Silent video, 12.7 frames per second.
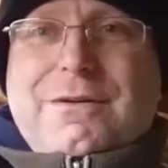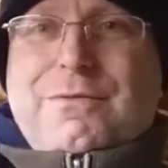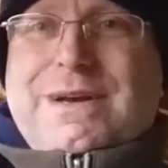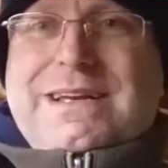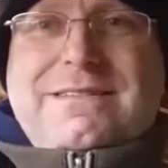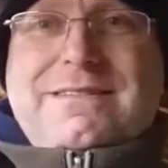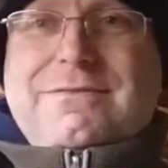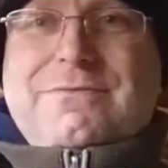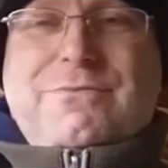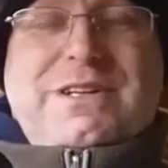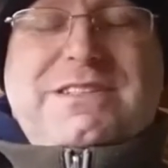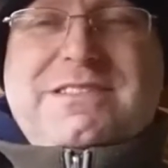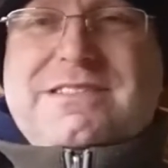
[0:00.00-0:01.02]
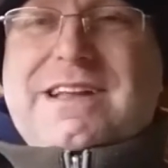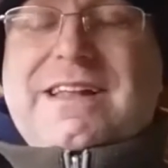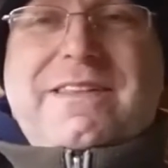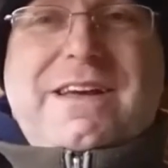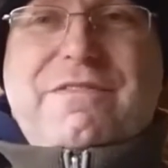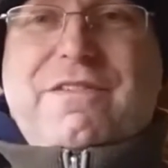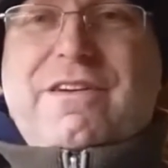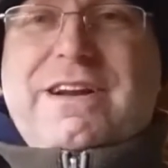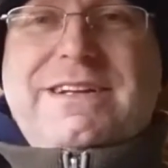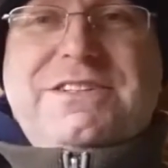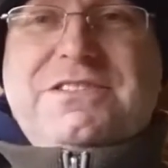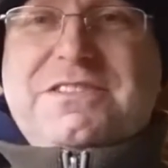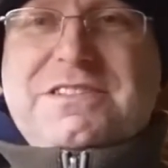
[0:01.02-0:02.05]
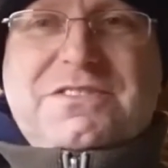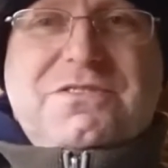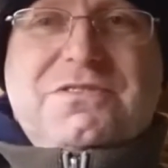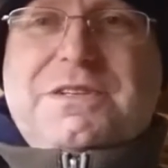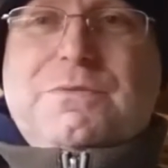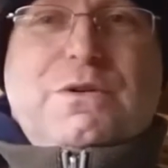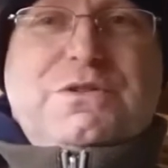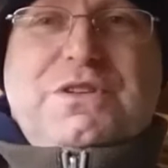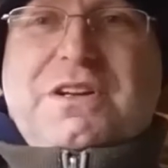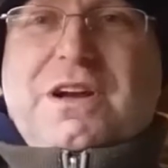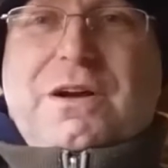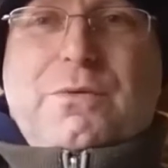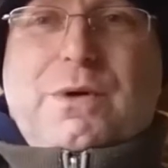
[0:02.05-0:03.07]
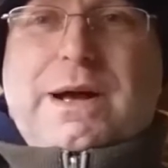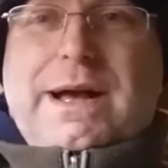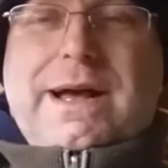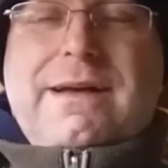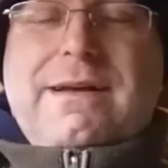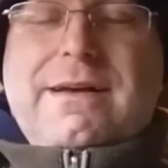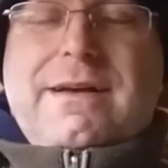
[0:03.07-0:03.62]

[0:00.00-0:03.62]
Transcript: we stand there for ages discussing what should go where,